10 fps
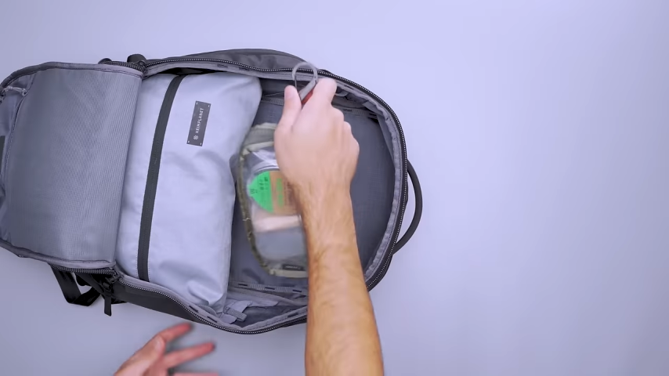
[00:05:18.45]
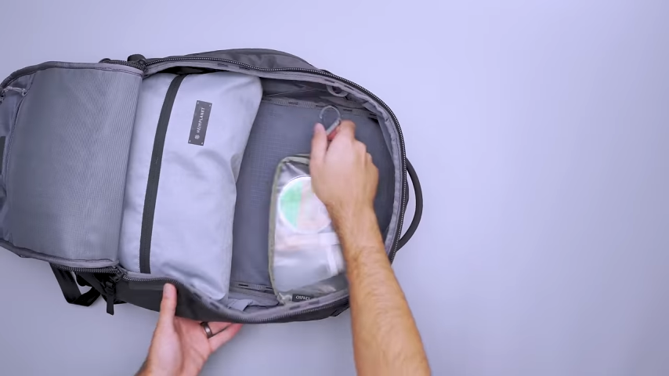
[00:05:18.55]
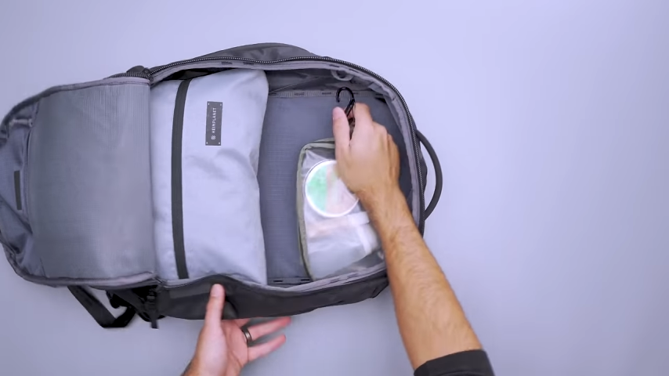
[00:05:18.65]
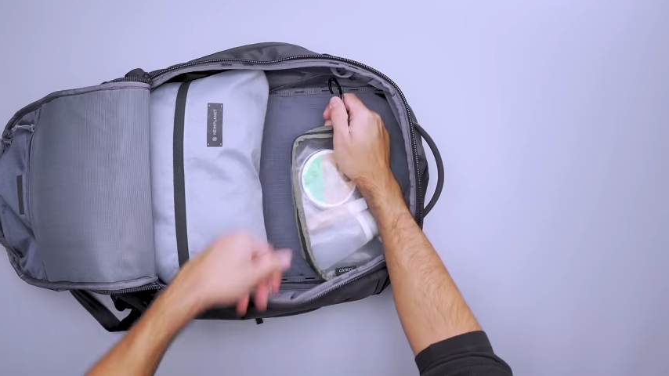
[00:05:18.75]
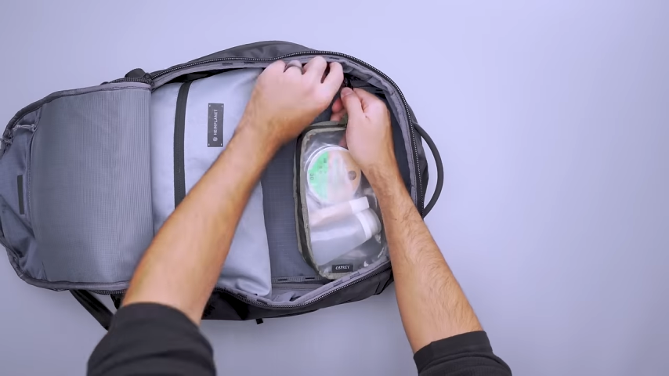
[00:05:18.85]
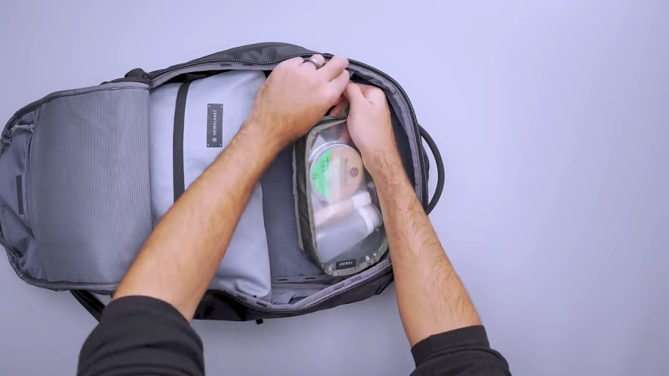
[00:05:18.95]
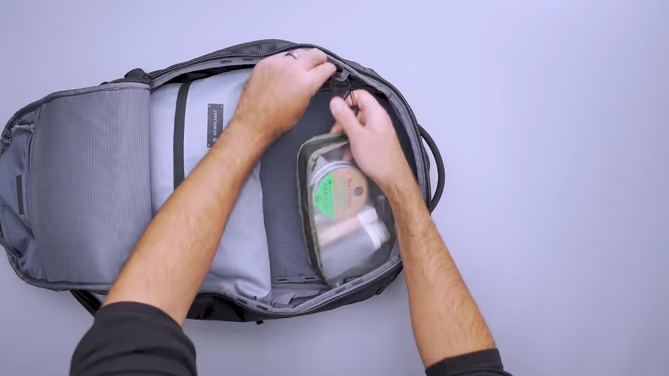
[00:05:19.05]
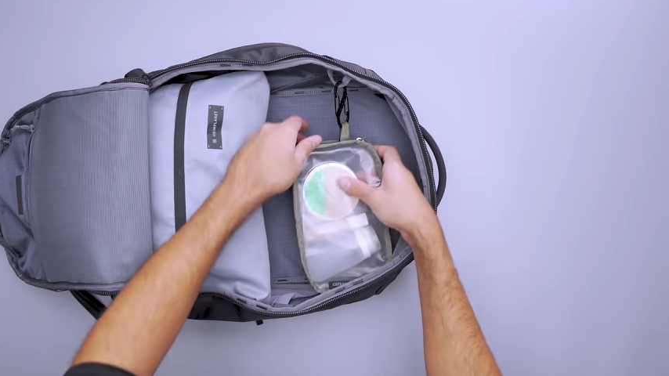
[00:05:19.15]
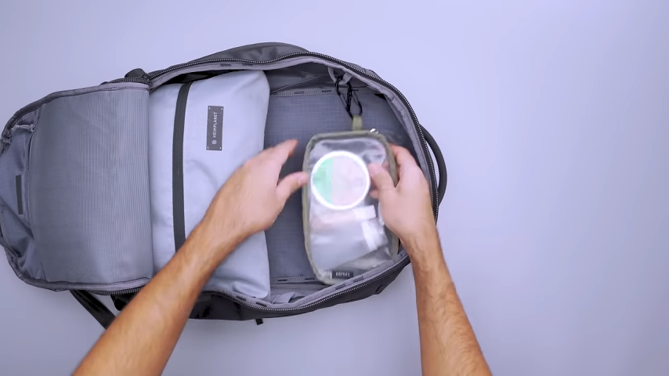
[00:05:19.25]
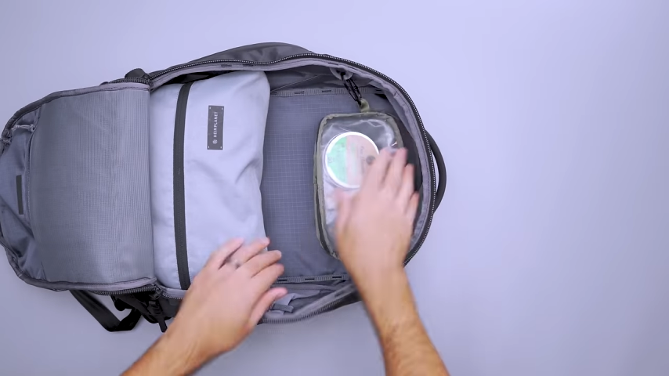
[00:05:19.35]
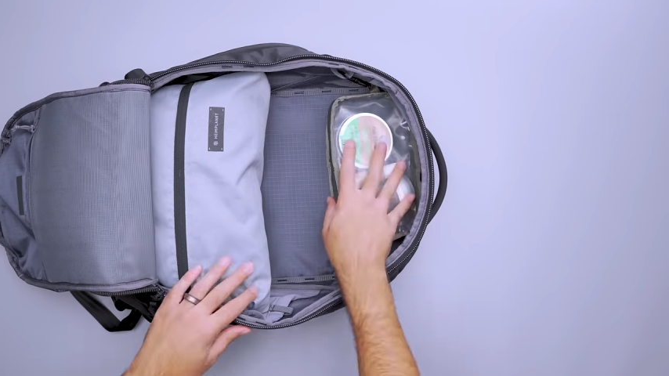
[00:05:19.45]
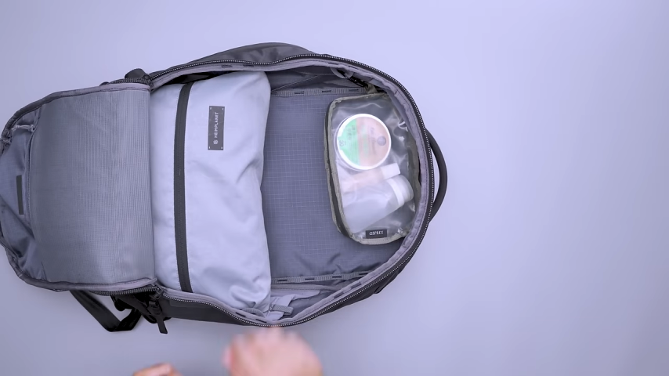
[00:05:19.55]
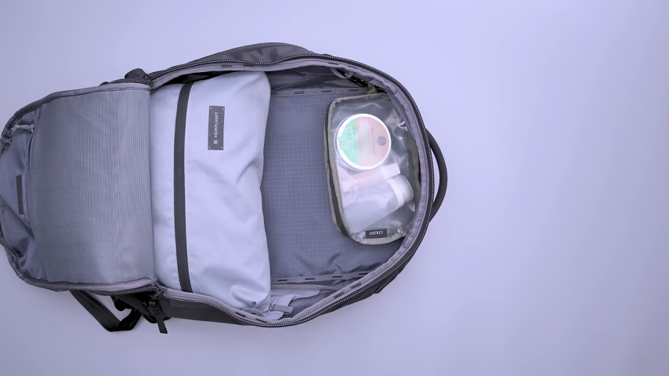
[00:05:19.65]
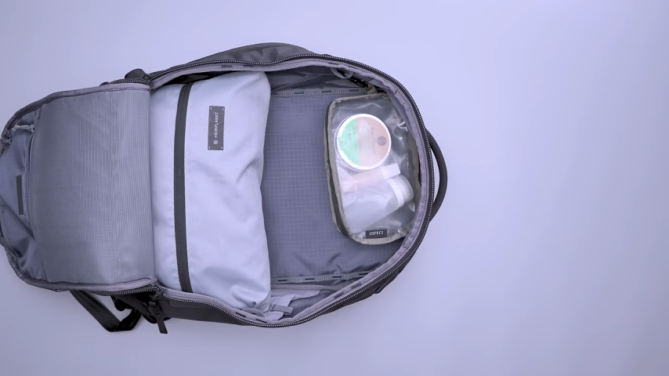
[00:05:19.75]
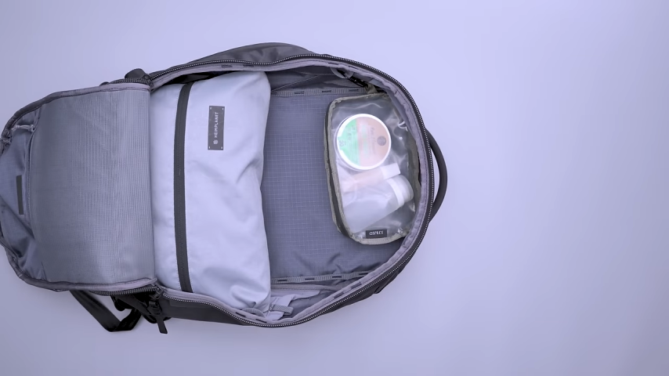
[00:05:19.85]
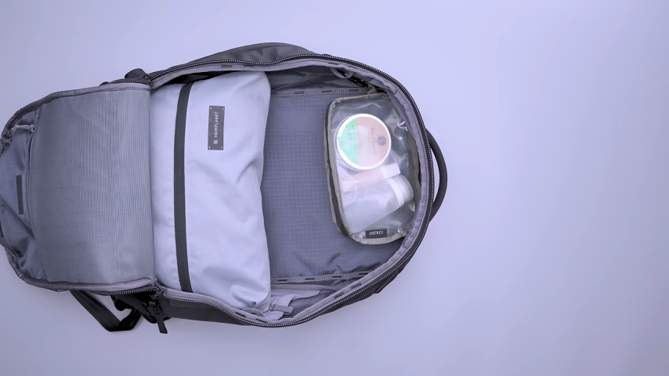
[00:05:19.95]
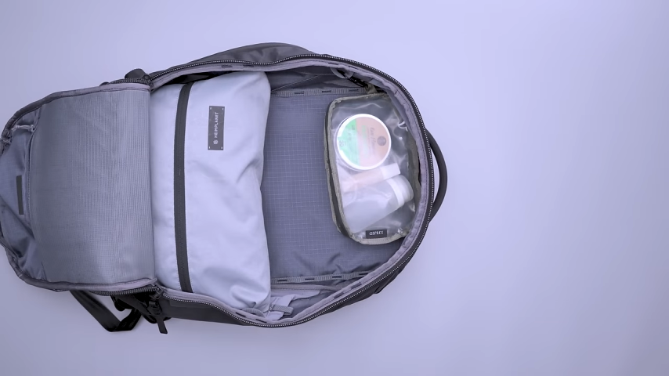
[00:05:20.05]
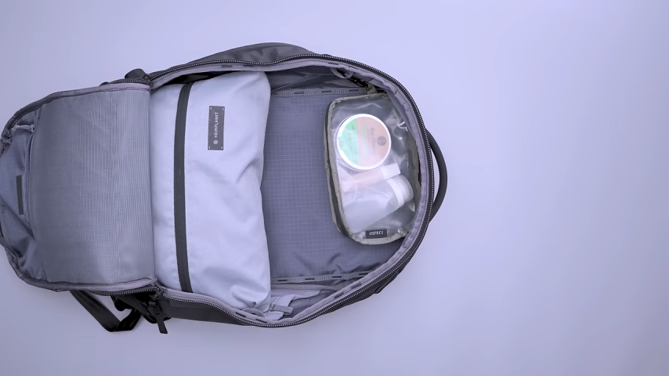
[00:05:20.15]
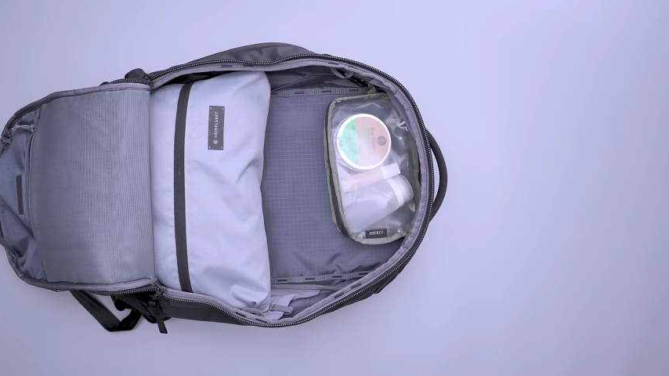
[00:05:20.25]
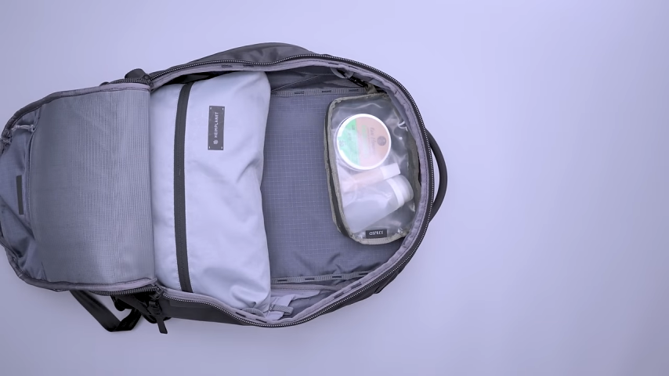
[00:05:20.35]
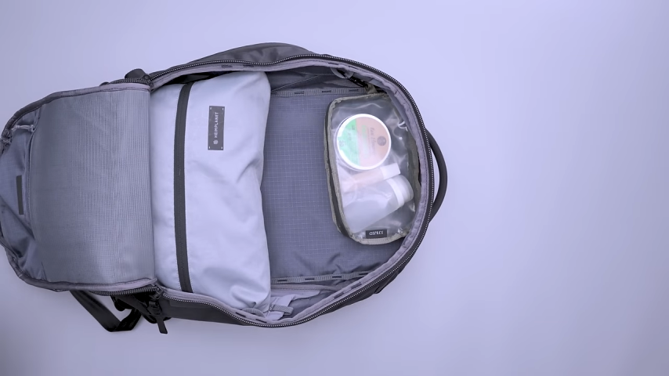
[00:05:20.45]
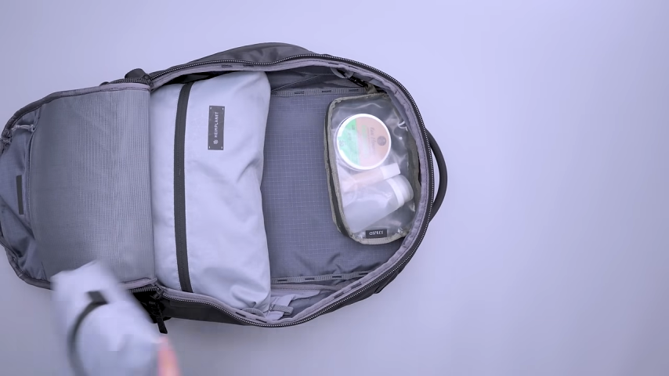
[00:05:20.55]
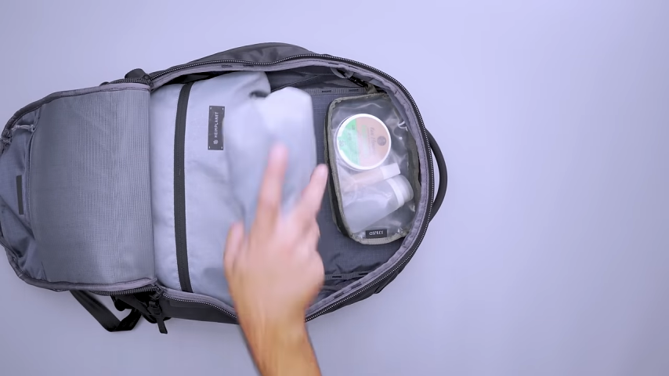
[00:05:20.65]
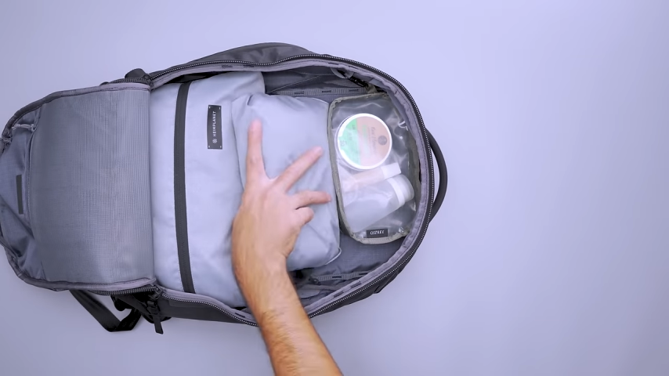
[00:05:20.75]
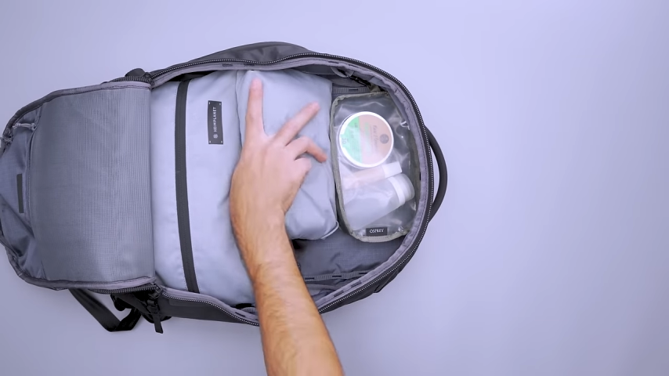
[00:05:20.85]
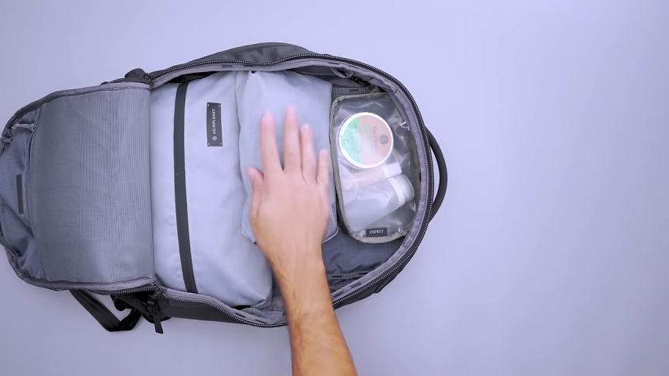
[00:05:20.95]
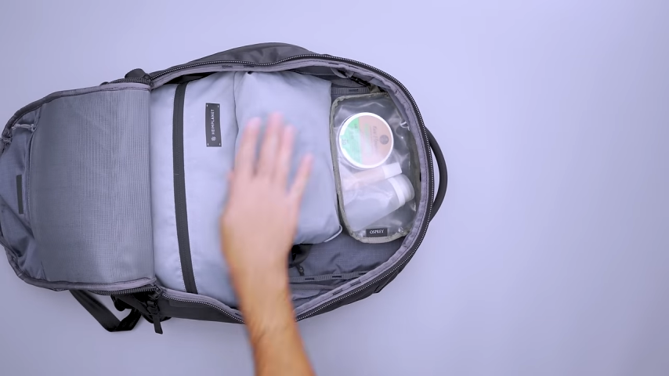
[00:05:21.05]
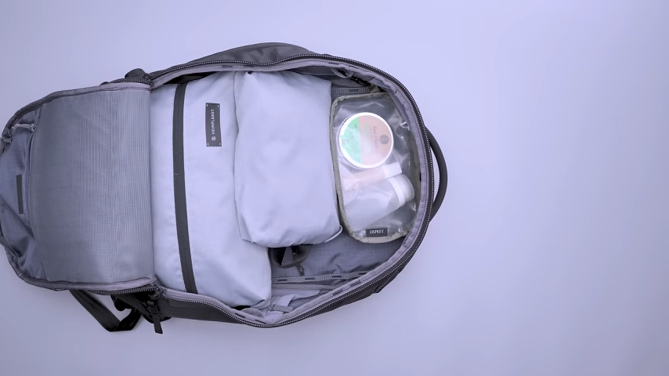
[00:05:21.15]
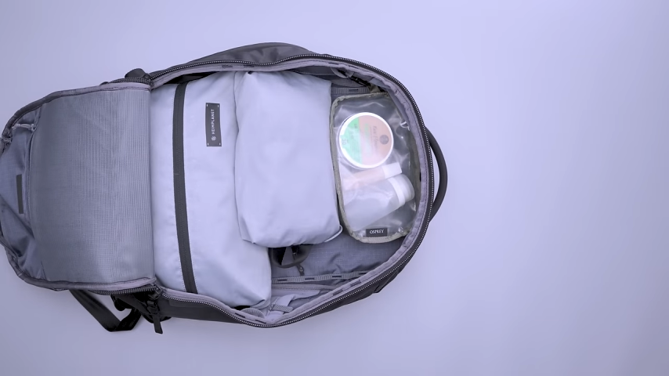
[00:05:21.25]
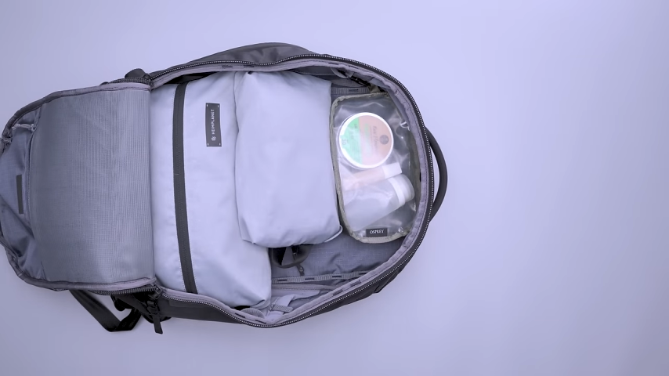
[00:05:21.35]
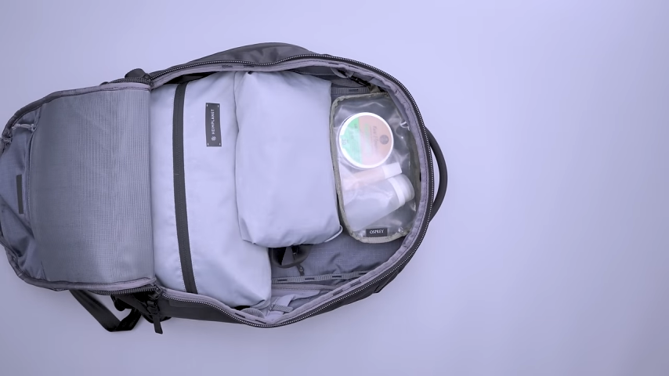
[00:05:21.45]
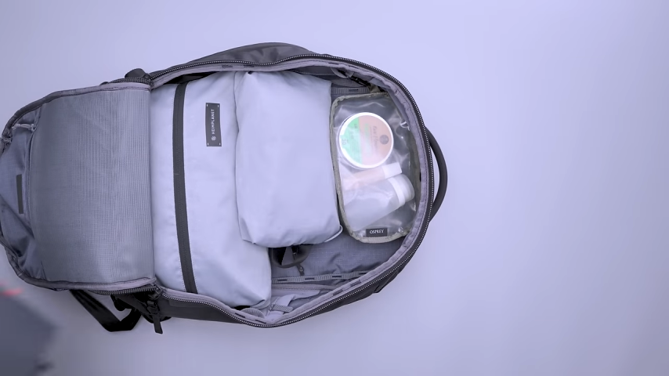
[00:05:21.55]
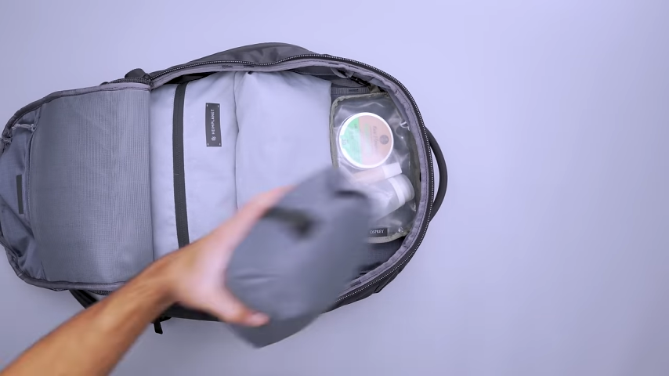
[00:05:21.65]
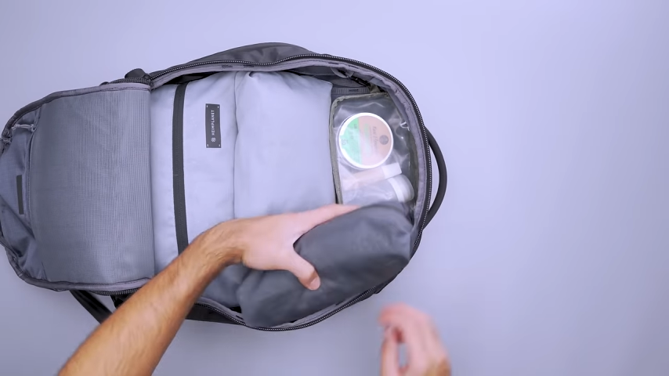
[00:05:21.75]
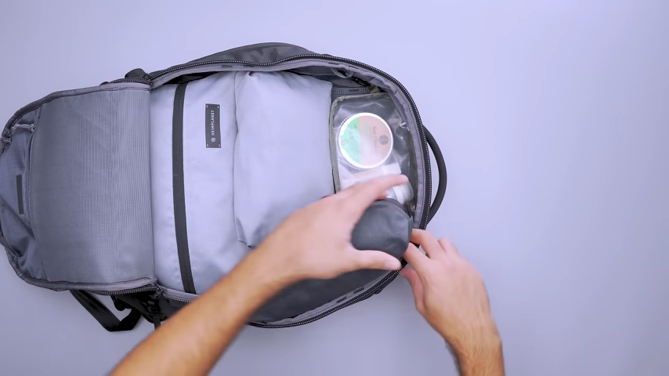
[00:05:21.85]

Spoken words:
Nobody's mouth can be seen.